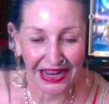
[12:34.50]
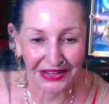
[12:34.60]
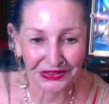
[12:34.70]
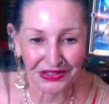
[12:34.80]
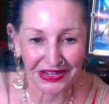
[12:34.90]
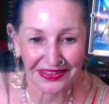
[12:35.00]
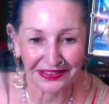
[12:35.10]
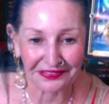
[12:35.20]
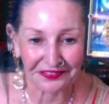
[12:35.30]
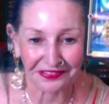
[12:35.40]
underneath
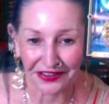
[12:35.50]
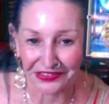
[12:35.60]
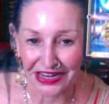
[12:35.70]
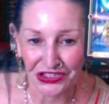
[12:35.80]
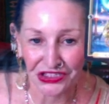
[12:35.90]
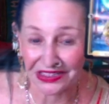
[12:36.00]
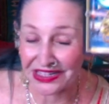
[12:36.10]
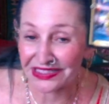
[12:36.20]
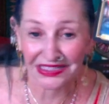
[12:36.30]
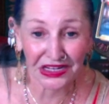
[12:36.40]
of it, foundation,
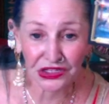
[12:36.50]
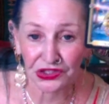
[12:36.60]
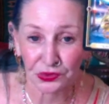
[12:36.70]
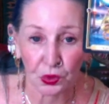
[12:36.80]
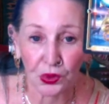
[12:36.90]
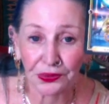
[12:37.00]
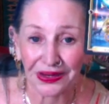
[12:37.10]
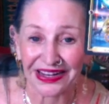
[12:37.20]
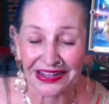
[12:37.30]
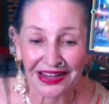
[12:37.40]
is he is
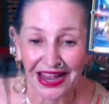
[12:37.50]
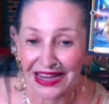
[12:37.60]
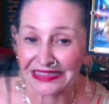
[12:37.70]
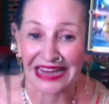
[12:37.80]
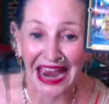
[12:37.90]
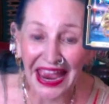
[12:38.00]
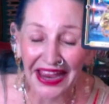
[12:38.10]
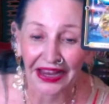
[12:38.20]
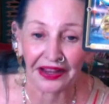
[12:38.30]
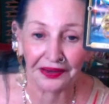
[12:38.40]
worried as
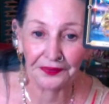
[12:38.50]
heck